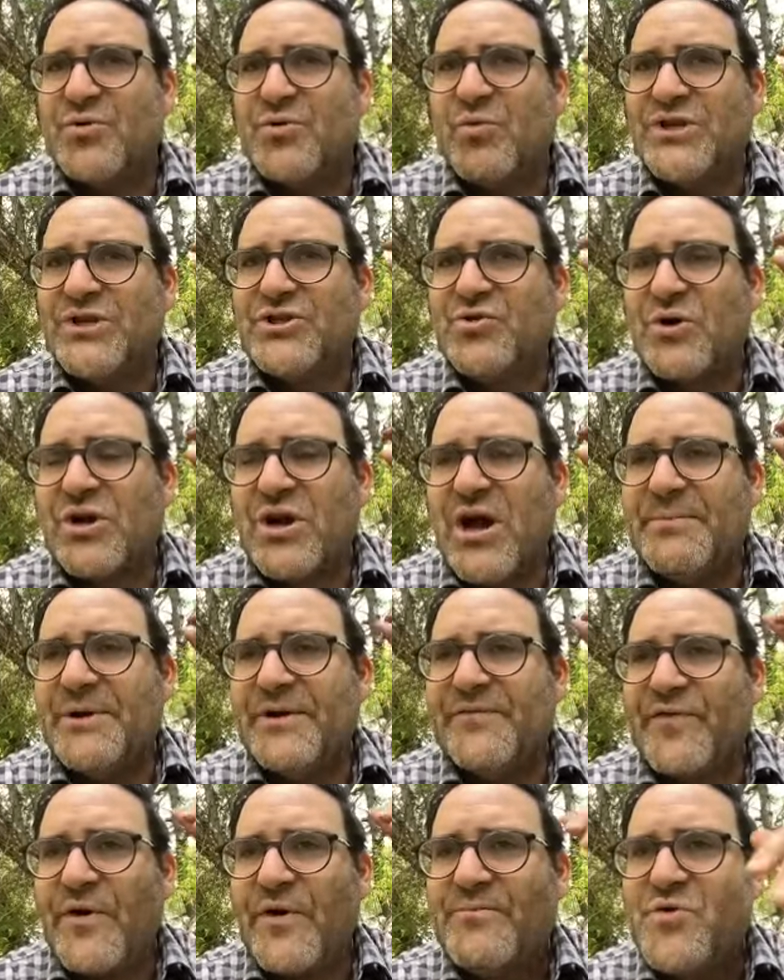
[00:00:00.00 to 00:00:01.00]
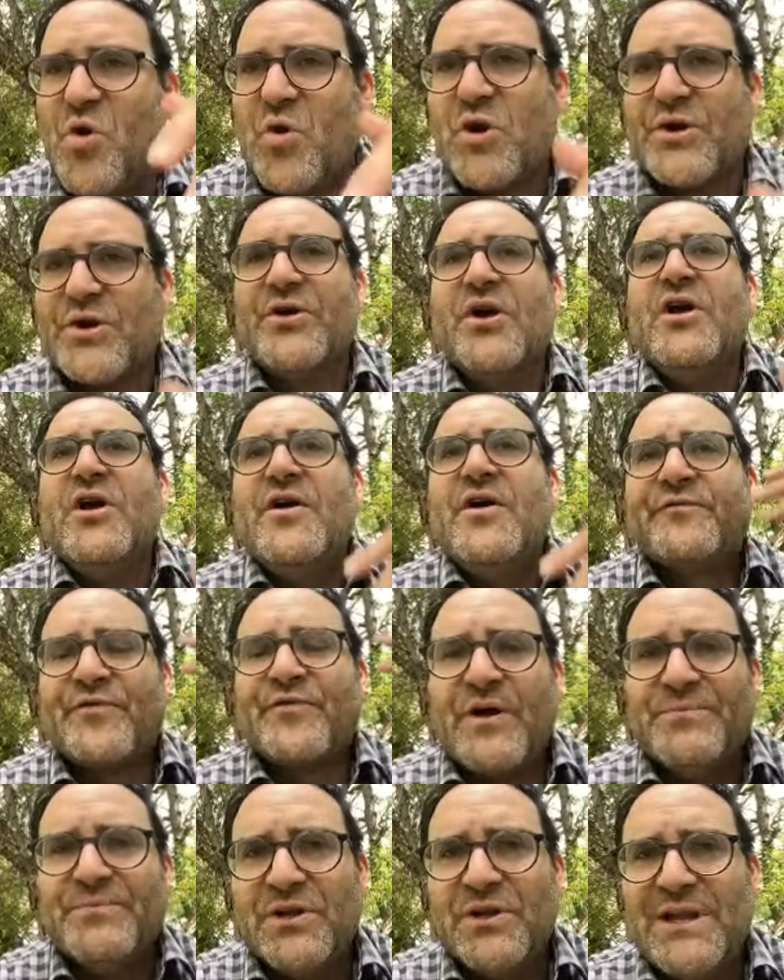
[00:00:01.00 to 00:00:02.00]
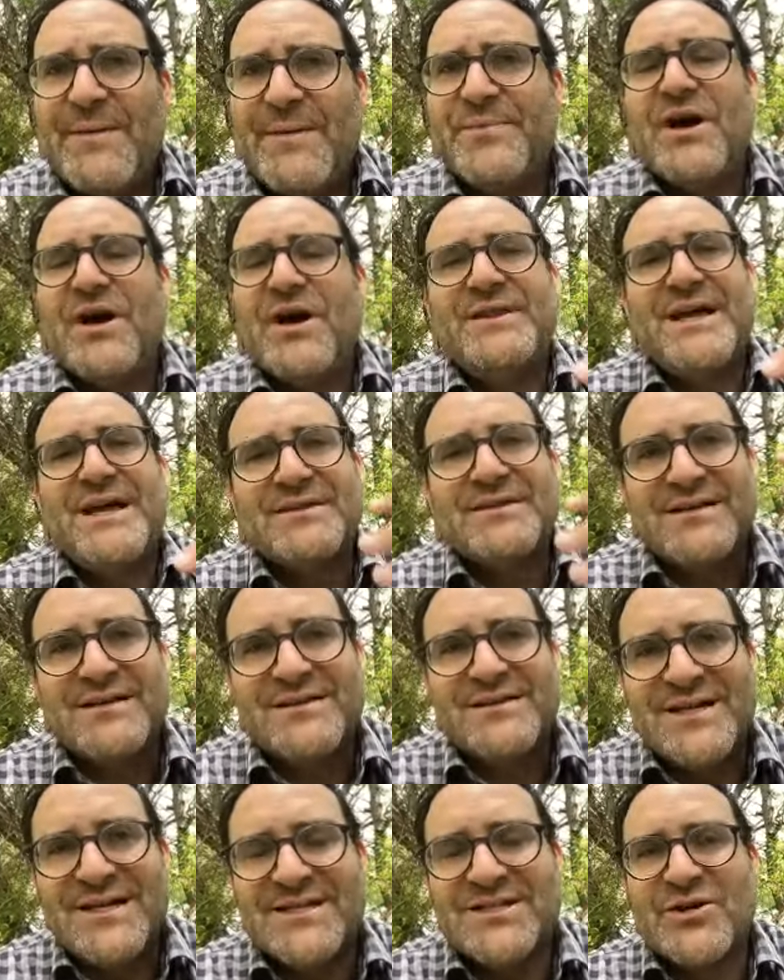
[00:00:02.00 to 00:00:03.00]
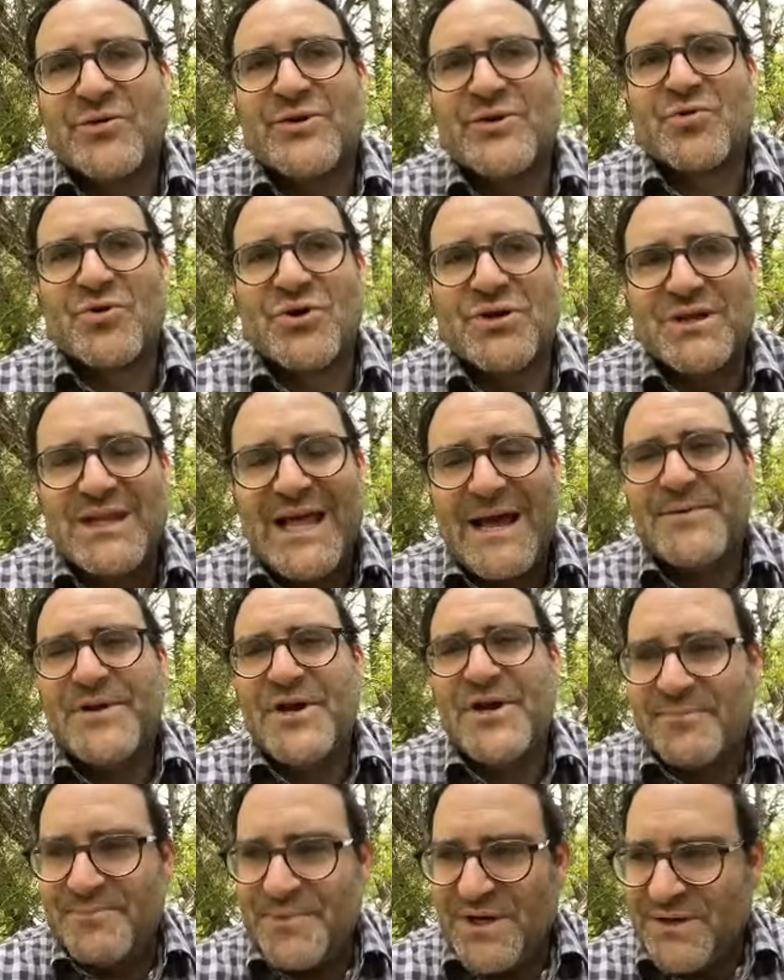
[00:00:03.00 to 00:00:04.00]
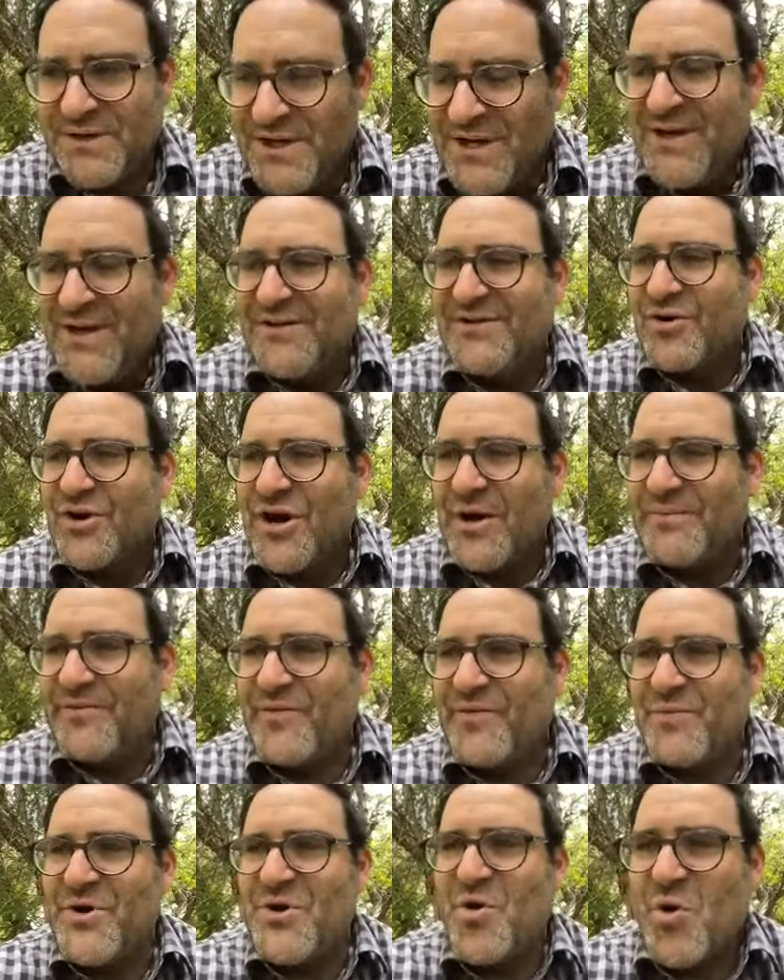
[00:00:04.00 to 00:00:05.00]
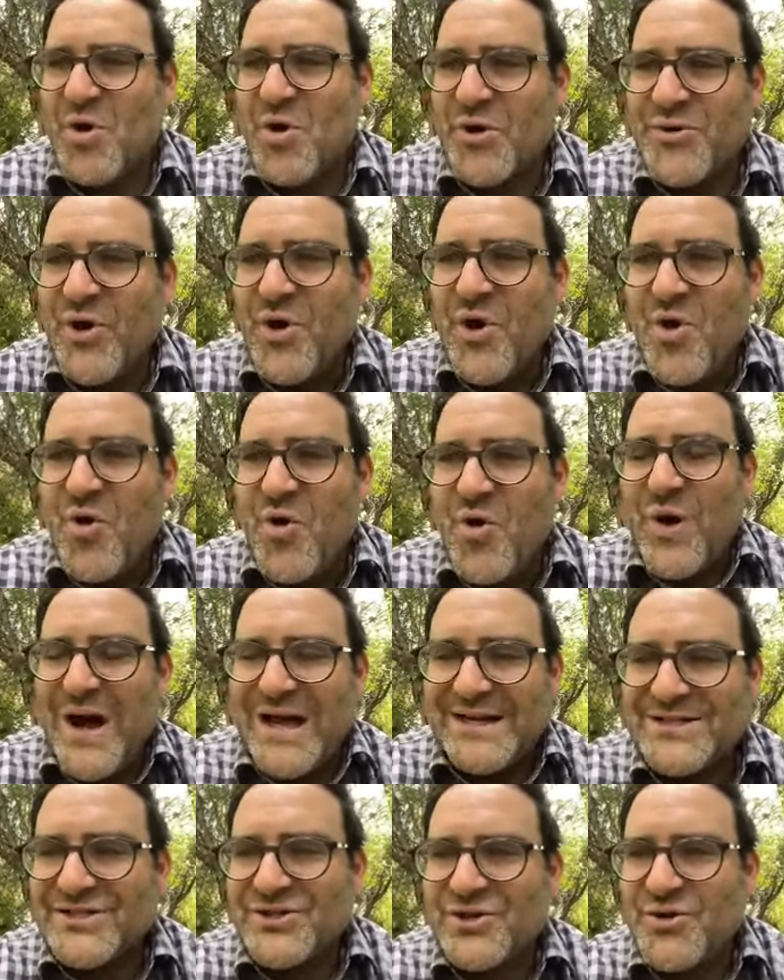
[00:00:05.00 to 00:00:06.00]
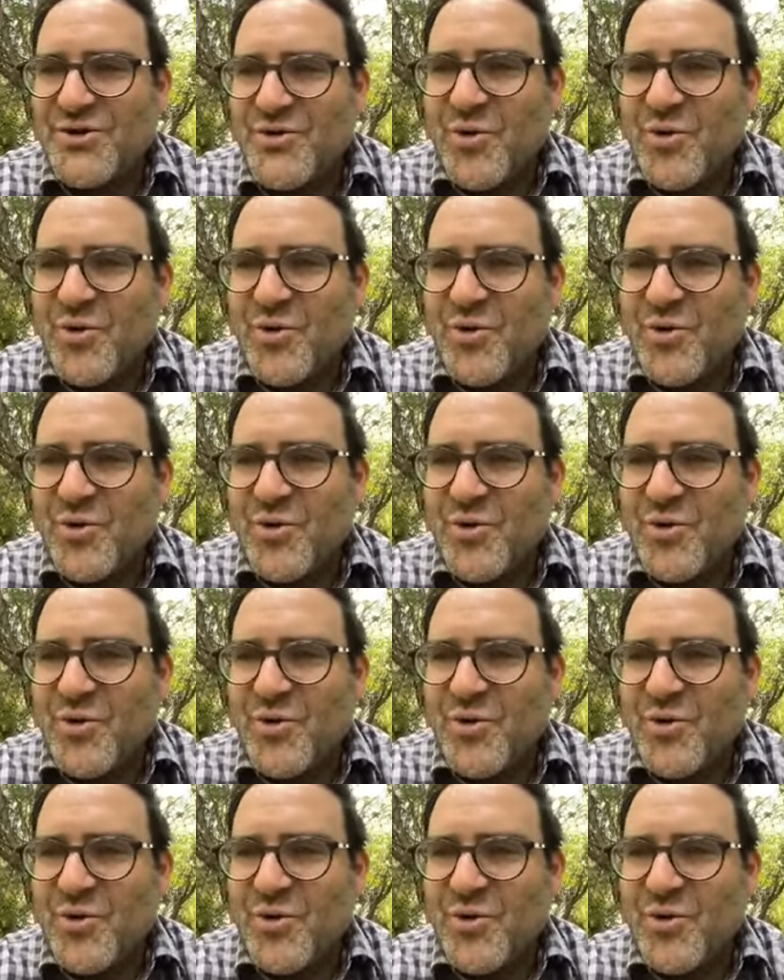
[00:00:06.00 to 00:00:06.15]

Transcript: The ones who are coming from north, from the Lebanon, not that the Assyrians were in Lebanon, but they're coming from a northwest,